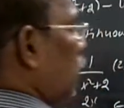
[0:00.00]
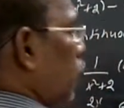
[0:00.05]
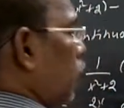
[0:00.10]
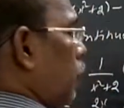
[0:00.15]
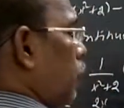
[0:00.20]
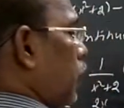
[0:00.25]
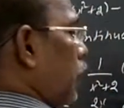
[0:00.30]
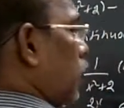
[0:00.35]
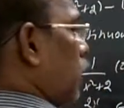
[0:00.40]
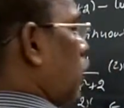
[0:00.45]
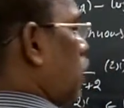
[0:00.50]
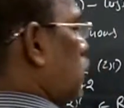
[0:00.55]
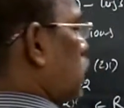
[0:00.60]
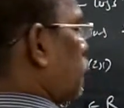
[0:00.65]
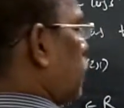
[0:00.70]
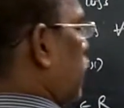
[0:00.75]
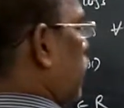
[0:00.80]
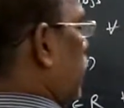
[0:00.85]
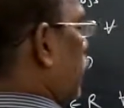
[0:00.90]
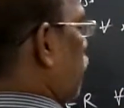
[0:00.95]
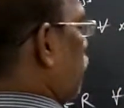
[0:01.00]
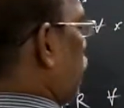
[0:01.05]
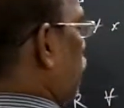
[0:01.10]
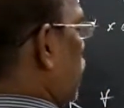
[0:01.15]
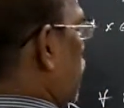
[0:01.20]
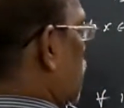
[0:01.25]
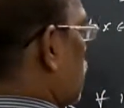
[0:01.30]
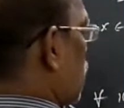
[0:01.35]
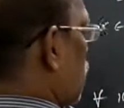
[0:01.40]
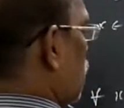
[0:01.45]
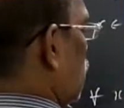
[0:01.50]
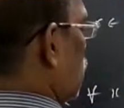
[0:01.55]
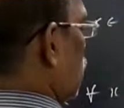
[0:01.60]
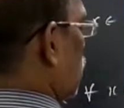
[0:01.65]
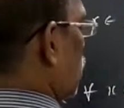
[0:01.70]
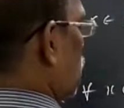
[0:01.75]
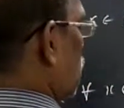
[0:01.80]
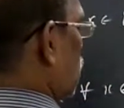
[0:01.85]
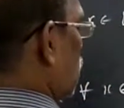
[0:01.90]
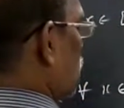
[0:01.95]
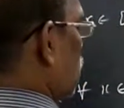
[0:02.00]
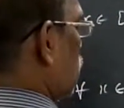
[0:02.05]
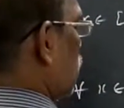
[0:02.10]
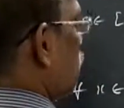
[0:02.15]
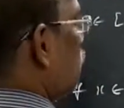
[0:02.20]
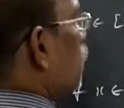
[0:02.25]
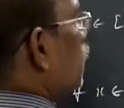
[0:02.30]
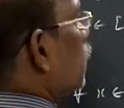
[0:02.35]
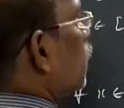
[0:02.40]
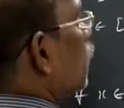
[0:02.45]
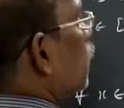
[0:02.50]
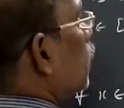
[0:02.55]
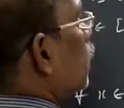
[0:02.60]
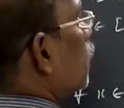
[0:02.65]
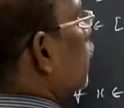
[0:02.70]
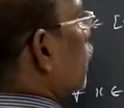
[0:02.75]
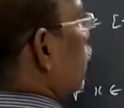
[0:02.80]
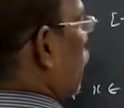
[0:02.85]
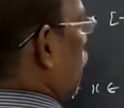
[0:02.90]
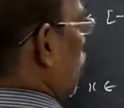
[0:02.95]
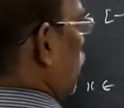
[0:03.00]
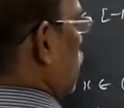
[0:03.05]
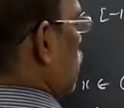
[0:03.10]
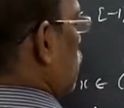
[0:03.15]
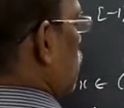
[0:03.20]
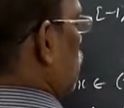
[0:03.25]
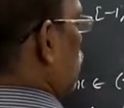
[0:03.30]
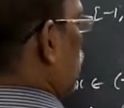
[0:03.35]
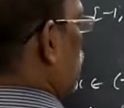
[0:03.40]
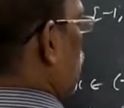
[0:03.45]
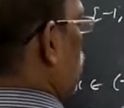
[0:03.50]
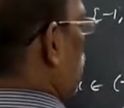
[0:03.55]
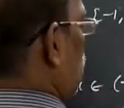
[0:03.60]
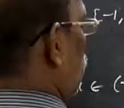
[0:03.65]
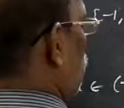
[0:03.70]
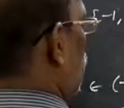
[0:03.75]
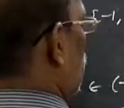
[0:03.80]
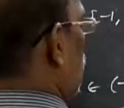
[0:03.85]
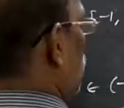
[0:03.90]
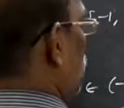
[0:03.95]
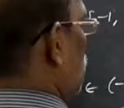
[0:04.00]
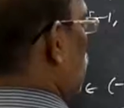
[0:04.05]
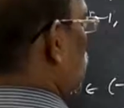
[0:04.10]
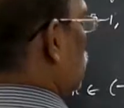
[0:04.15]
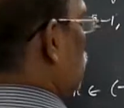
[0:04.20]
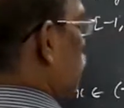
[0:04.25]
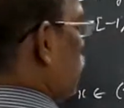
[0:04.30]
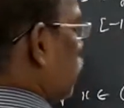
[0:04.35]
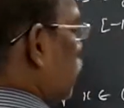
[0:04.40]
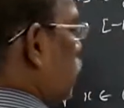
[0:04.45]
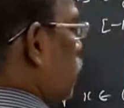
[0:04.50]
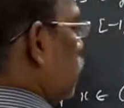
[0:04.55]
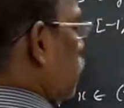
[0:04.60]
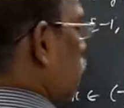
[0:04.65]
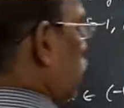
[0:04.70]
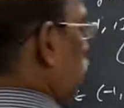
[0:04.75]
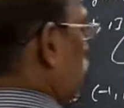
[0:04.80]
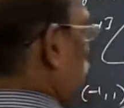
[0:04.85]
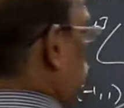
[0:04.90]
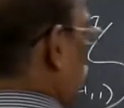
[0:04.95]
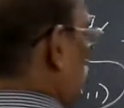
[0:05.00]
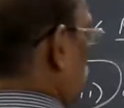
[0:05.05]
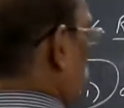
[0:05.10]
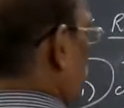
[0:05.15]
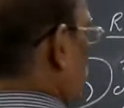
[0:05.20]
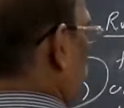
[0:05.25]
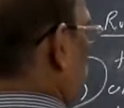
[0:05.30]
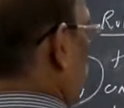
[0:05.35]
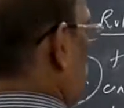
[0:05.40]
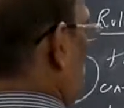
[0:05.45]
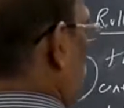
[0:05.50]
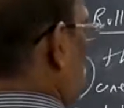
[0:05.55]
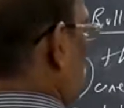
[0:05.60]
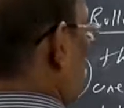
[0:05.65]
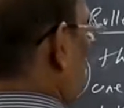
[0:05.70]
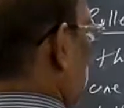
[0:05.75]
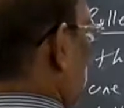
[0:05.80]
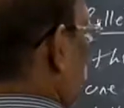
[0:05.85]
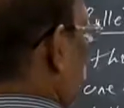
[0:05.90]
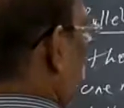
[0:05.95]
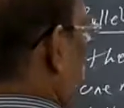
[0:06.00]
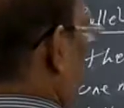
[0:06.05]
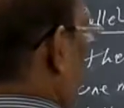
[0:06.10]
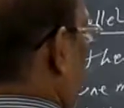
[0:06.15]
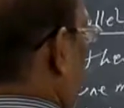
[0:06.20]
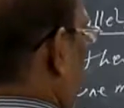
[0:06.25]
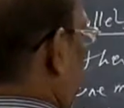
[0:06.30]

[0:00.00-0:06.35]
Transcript: after cross multiplication, and C equal to 0 belongs to the open